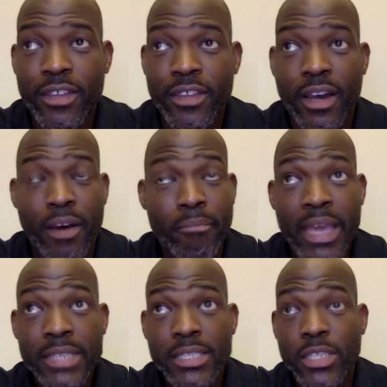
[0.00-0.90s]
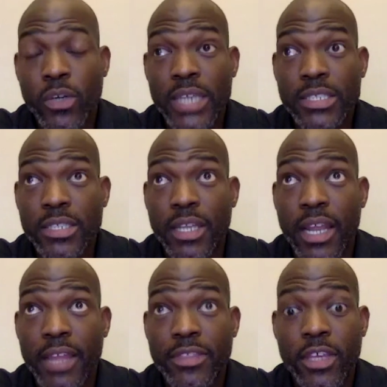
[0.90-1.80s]
amazing question. And
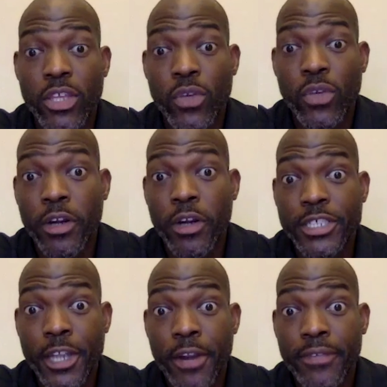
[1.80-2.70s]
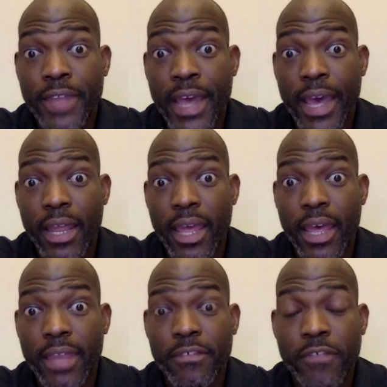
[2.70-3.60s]
I think you've already shared that.
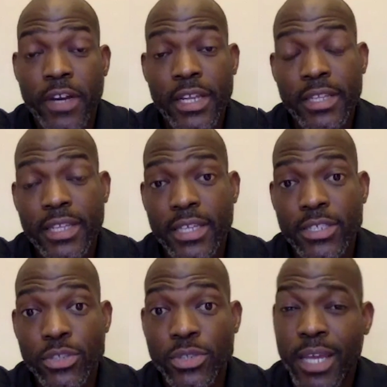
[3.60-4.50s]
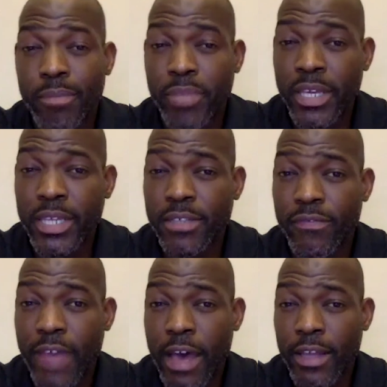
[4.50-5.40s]
And the funny thing is, you said peaks and
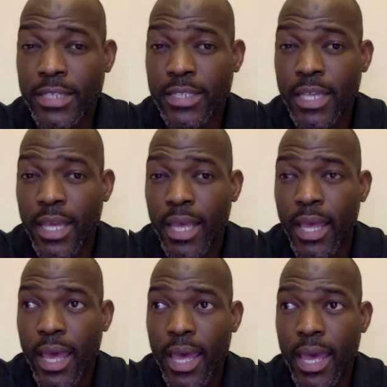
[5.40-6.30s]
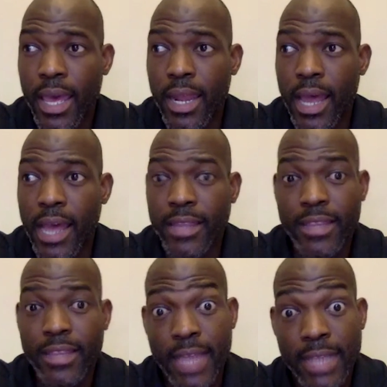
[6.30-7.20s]
valleys. And I
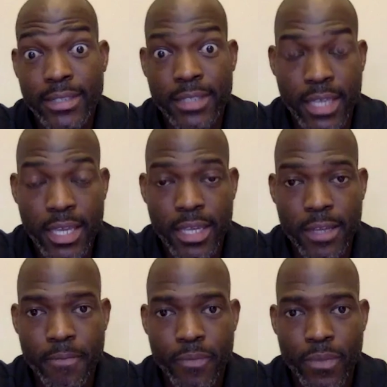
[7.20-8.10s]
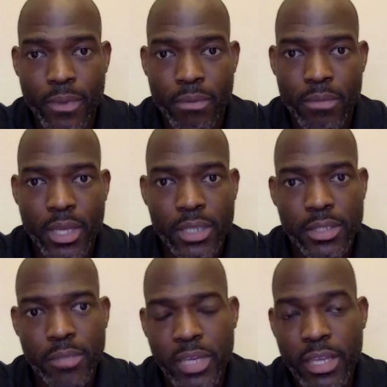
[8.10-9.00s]
think that's the key, because
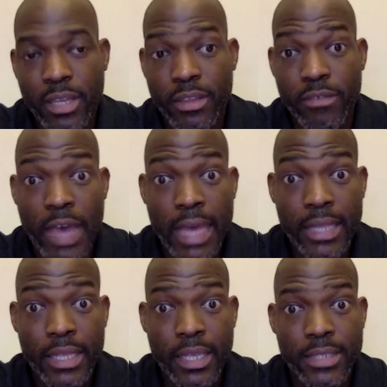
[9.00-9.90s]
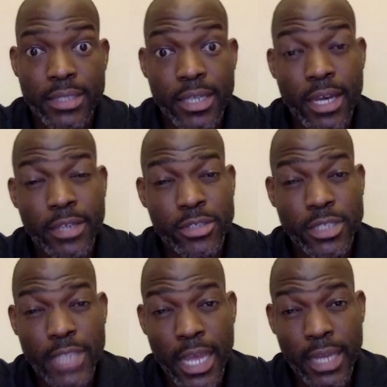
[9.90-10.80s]
the peak and the valley is the
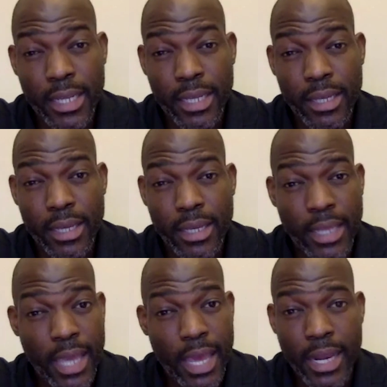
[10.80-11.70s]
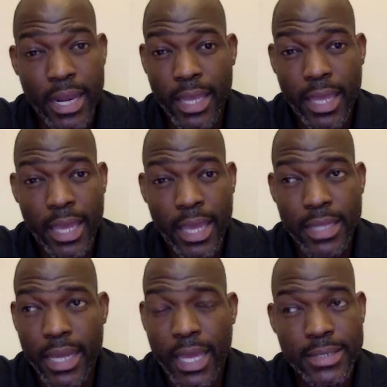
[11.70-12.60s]
understanding again. And I
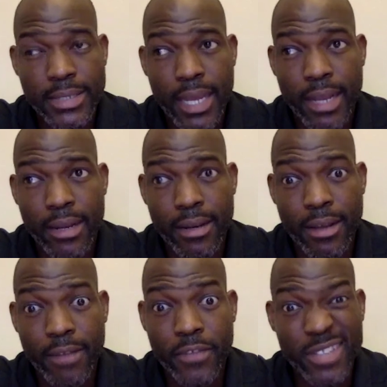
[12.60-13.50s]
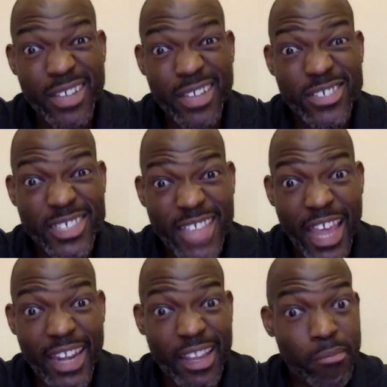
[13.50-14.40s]
can't say that enough. There's
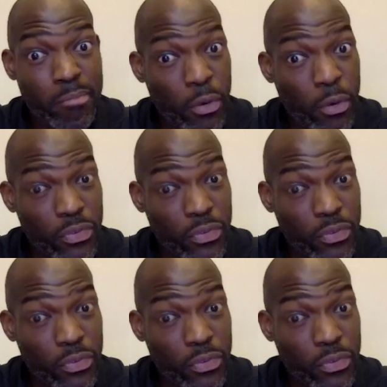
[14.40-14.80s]
understanding in both.